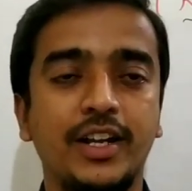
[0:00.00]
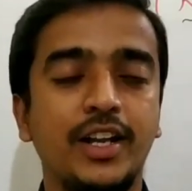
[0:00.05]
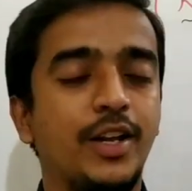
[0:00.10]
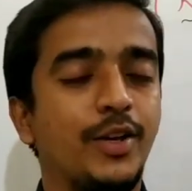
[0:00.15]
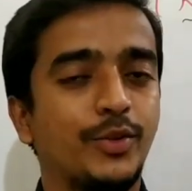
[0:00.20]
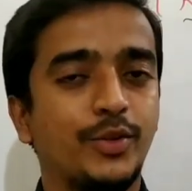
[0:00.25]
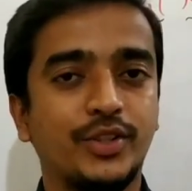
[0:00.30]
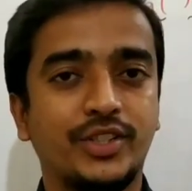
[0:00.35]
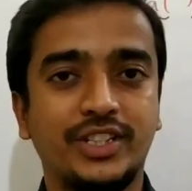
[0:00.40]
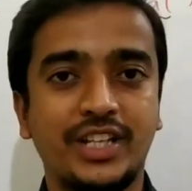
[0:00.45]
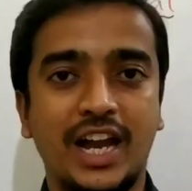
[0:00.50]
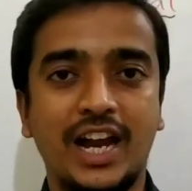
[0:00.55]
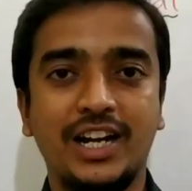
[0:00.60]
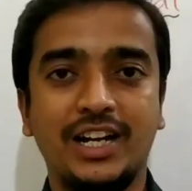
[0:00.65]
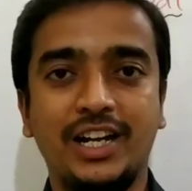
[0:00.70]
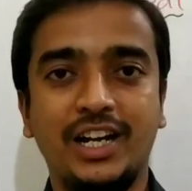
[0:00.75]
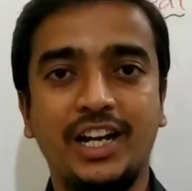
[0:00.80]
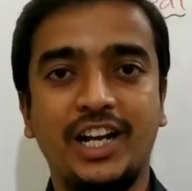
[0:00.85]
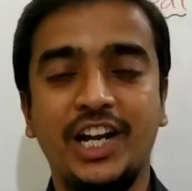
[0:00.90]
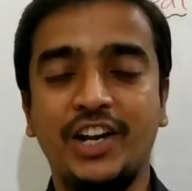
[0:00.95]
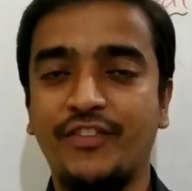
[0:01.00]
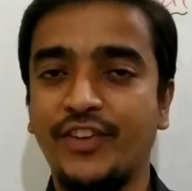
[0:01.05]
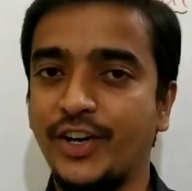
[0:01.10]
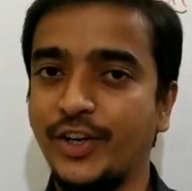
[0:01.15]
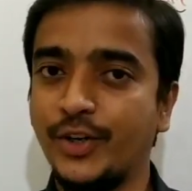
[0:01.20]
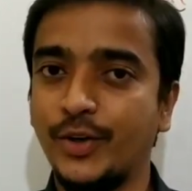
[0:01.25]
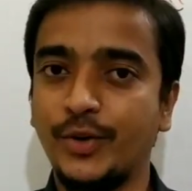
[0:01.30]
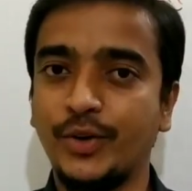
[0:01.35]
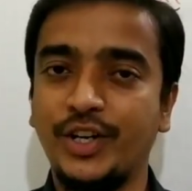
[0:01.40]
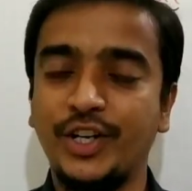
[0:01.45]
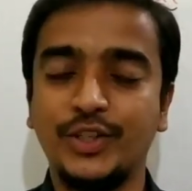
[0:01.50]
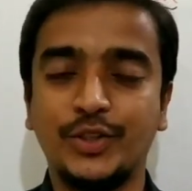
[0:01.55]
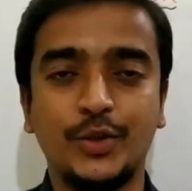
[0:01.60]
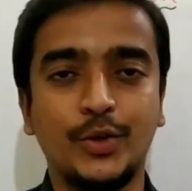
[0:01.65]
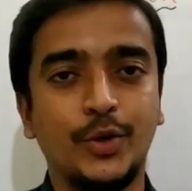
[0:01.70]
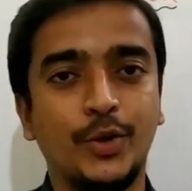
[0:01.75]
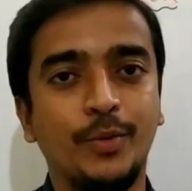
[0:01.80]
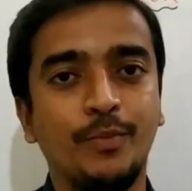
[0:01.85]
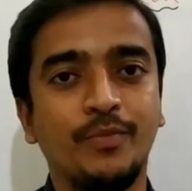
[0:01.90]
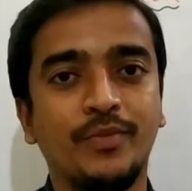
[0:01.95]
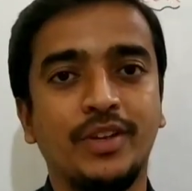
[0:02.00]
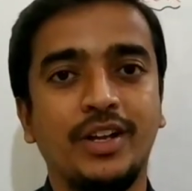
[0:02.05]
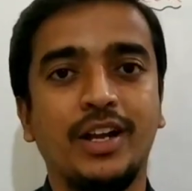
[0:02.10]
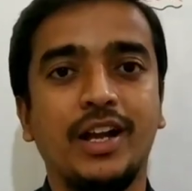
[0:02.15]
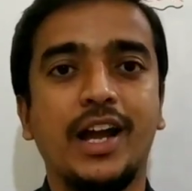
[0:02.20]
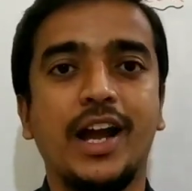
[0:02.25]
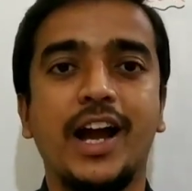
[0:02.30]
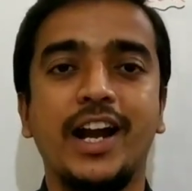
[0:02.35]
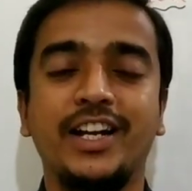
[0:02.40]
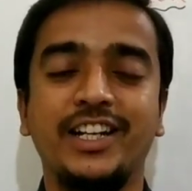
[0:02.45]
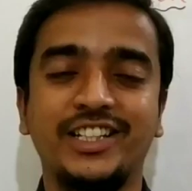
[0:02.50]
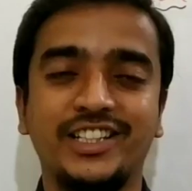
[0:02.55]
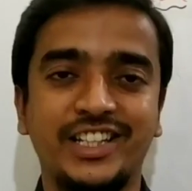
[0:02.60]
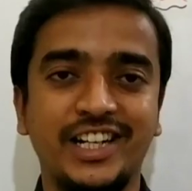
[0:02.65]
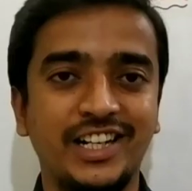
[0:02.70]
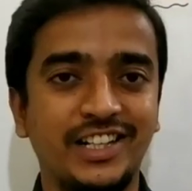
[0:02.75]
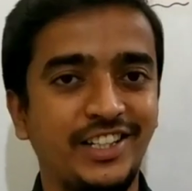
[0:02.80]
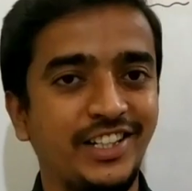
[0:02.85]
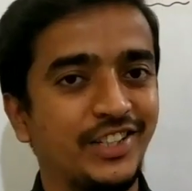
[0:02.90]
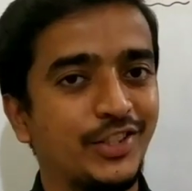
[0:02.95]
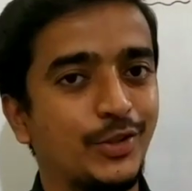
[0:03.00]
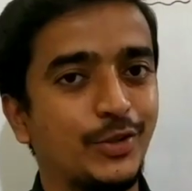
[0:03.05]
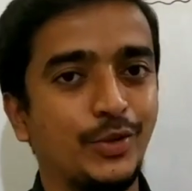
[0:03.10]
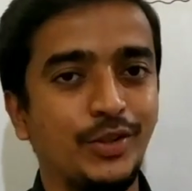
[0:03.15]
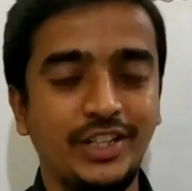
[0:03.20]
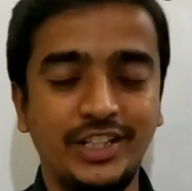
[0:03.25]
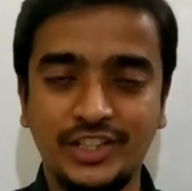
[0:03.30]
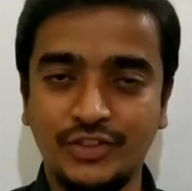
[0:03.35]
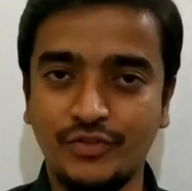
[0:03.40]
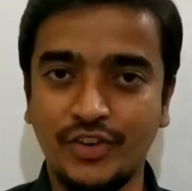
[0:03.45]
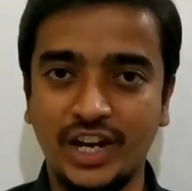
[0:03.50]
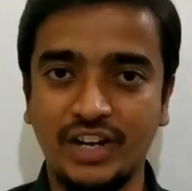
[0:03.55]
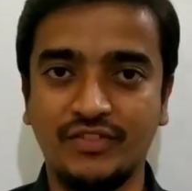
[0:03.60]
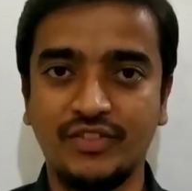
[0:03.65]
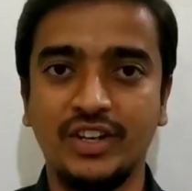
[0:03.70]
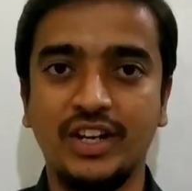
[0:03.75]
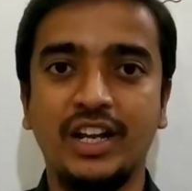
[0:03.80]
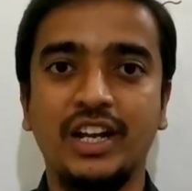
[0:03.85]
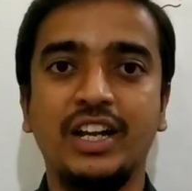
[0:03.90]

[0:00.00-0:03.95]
So sadly he went to his home and he said this to his wife.